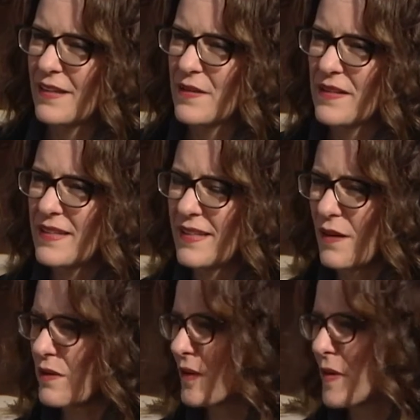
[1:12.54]
I don't think
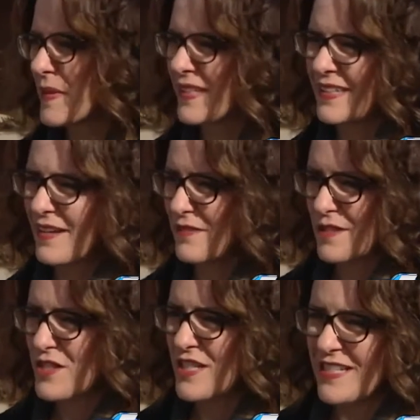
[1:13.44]
Oklahoma can ever
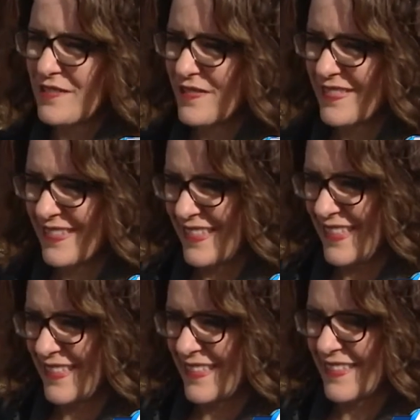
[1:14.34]
achieve
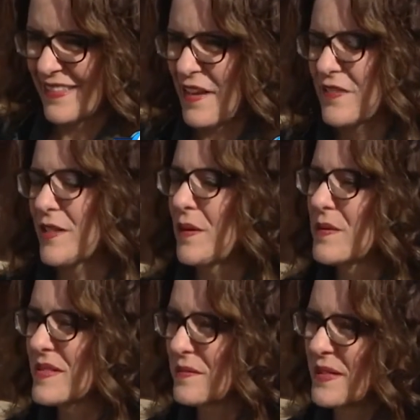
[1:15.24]
the lofty
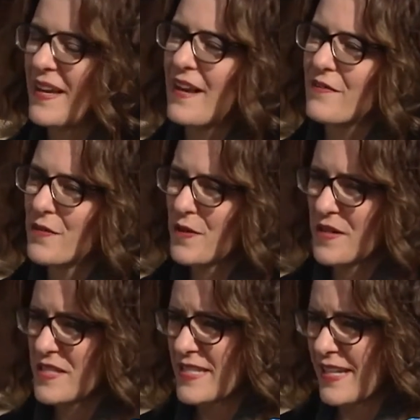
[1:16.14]
goals that we have for
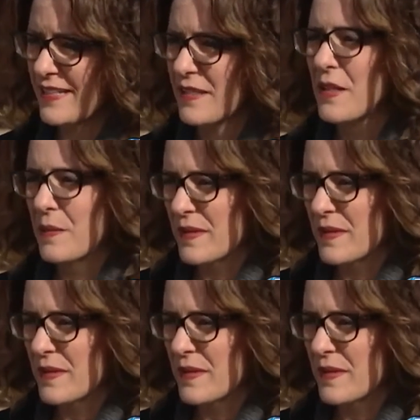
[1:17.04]
our state.